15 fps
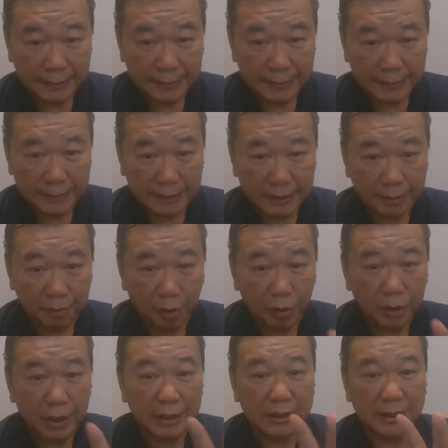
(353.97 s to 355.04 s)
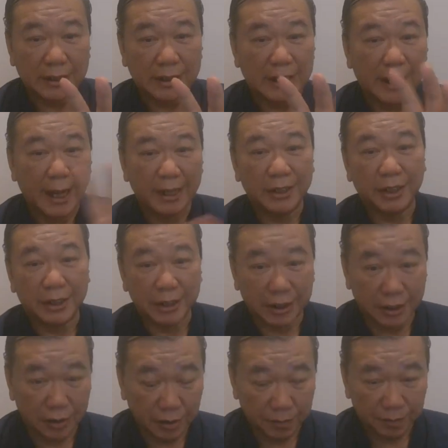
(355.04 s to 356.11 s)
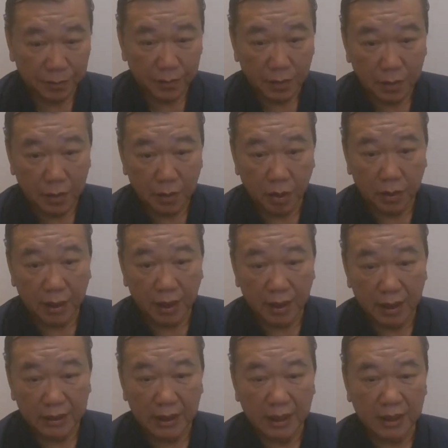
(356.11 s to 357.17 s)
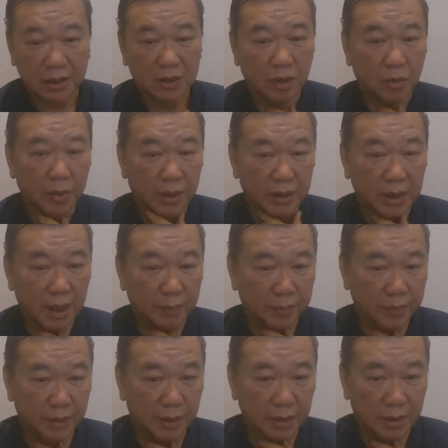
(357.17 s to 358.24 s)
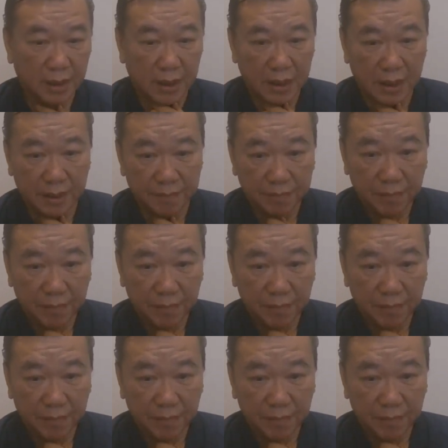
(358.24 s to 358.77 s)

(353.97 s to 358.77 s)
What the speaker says: the body is dehydrated, you know. Okay, the sense is always have this the